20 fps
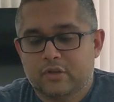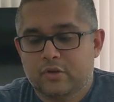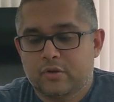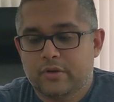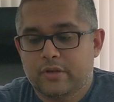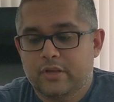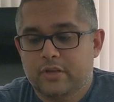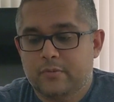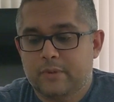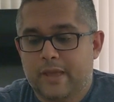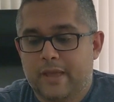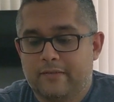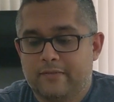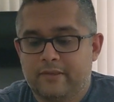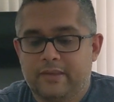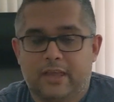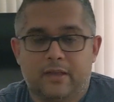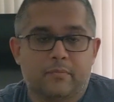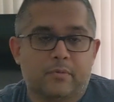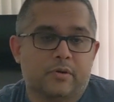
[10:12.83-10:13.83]
you don't need to be a
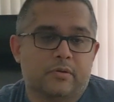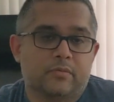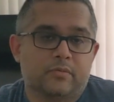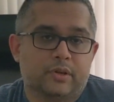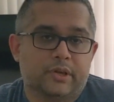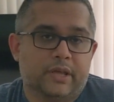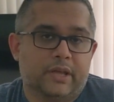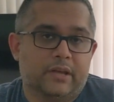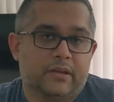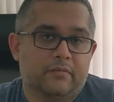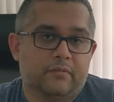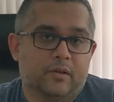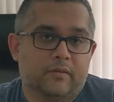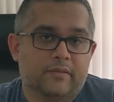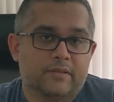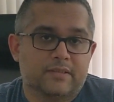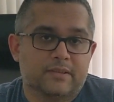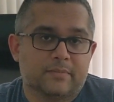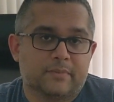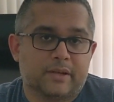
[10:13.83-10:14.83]
heavy gamer to get
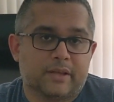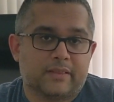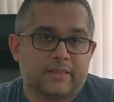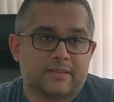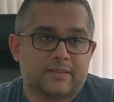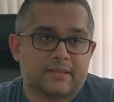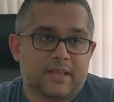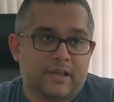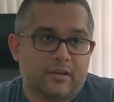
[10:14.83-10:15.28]
involved in something like this.